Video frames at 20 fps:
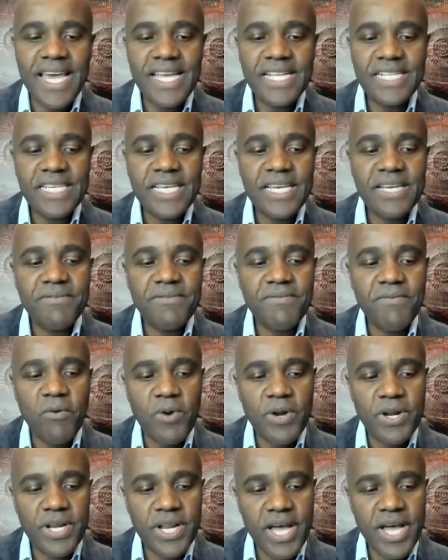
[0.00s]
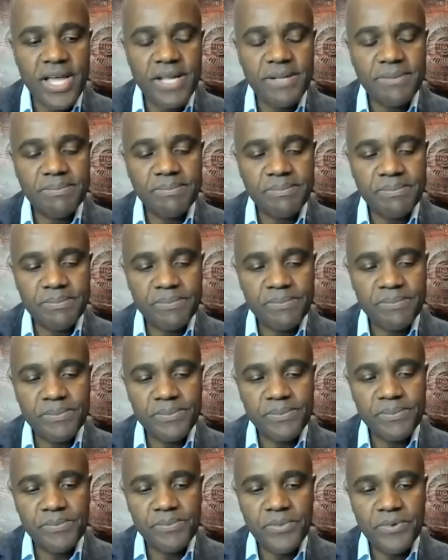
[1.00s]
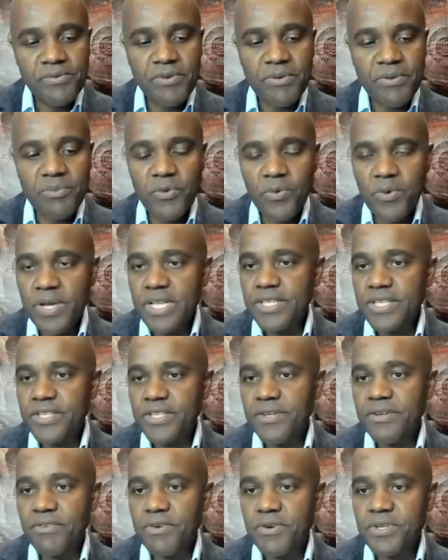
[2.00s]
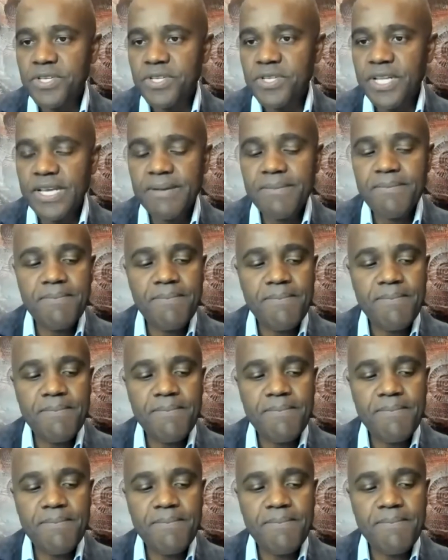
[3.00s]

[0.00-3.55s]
1849 from Queen's University,